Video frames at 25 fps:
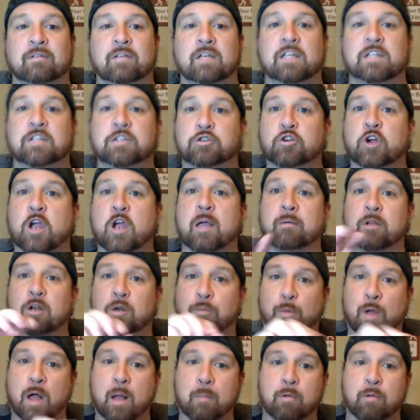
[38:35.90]
Instagram,
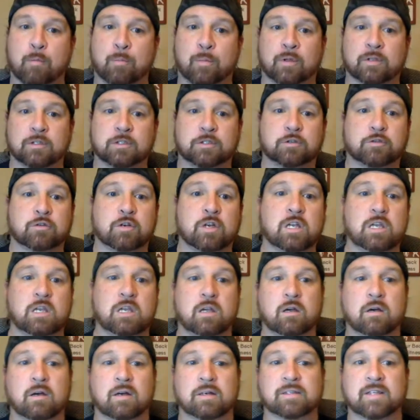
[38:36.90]
it'll pop up on screen
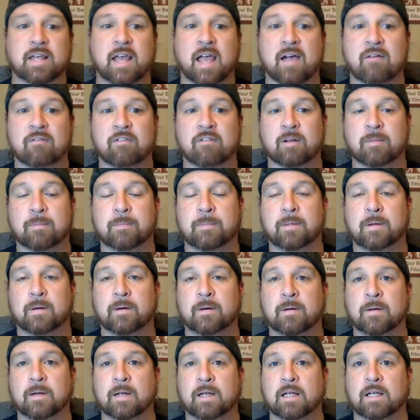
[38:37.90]
here as I have it up
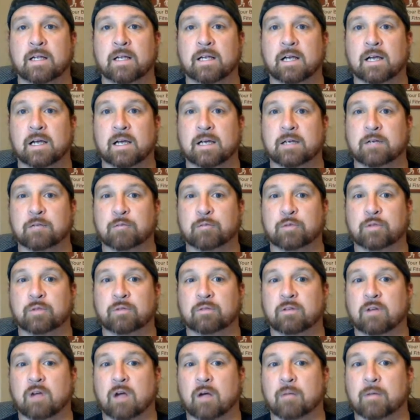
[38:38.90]
there. I don't
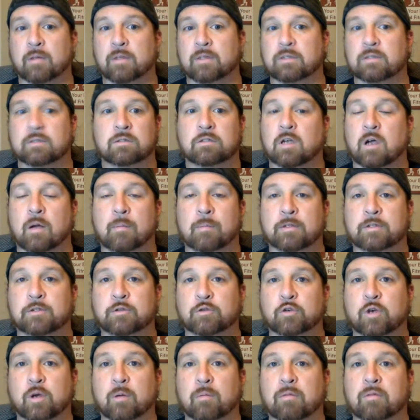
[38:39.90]
believe comments
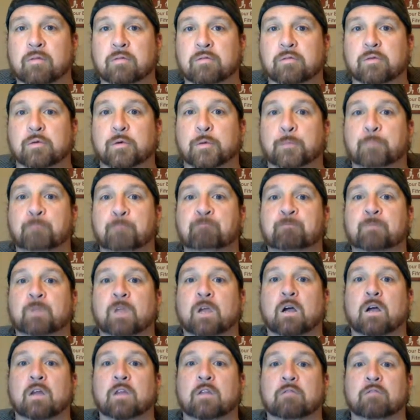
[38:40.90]
don't come through
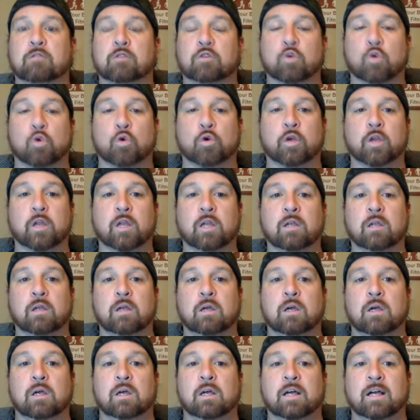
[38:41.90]
on the recording,
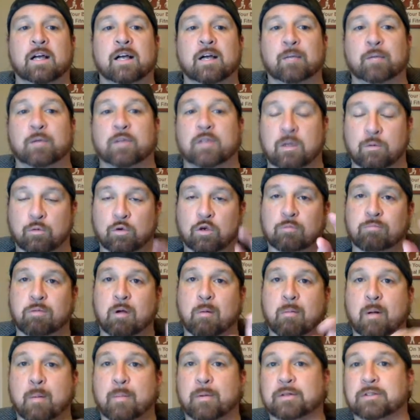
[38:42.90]
but they will
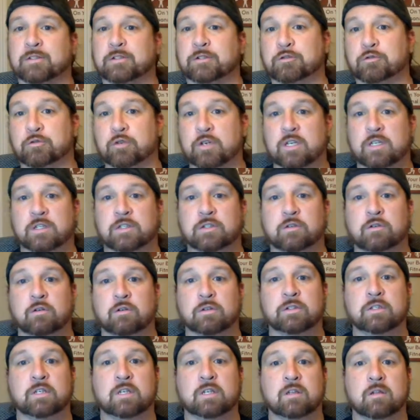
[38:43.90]
pop up on screen. So
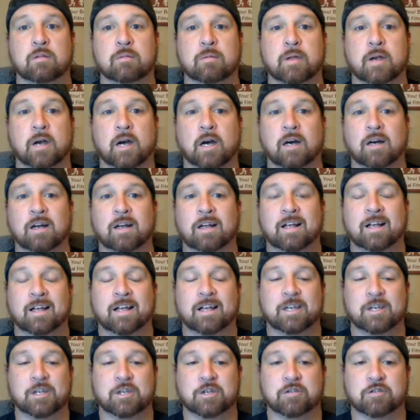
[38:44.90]
you'll see them there
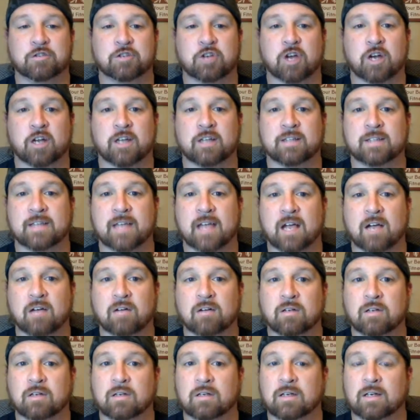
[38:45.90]
and you can jot it
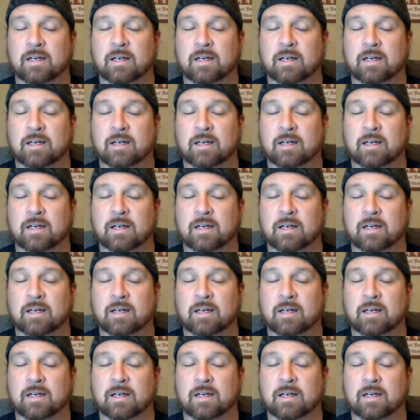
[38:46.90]
down.